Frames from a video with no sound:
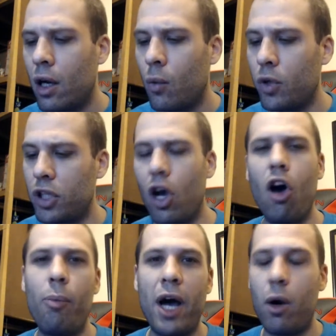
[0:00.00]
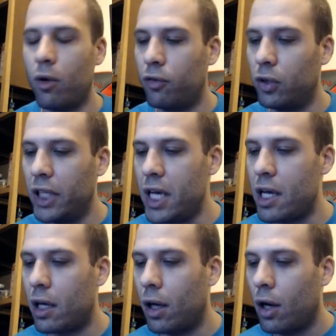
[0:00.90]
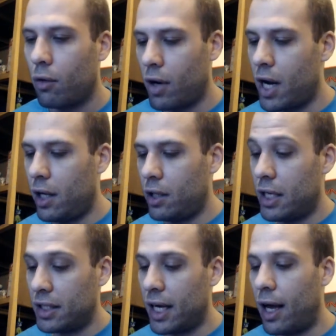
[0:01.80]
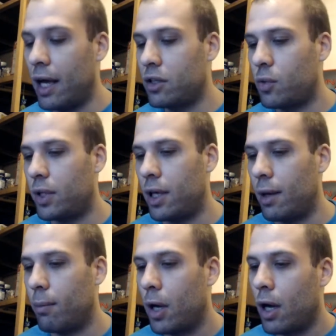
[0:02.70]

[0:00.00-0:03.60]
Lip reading: with the all-powerful league. Right? He's at odds with them.